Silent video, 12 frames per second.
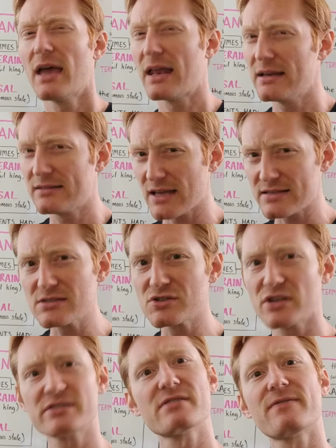And he doesn't
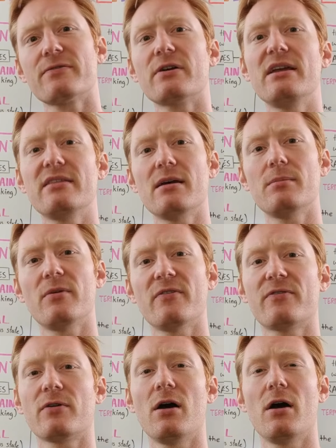just free them
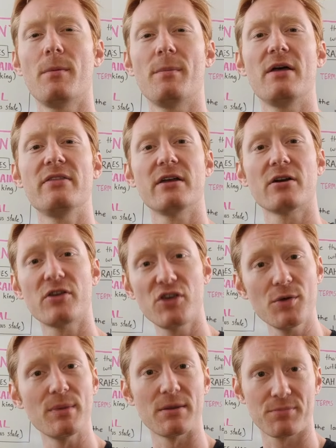from their
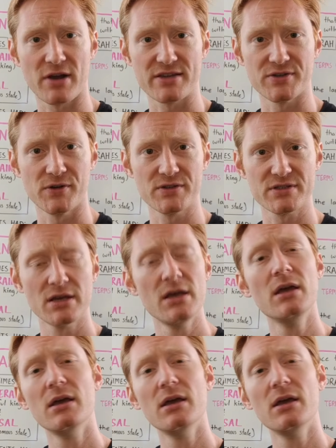human oppressors.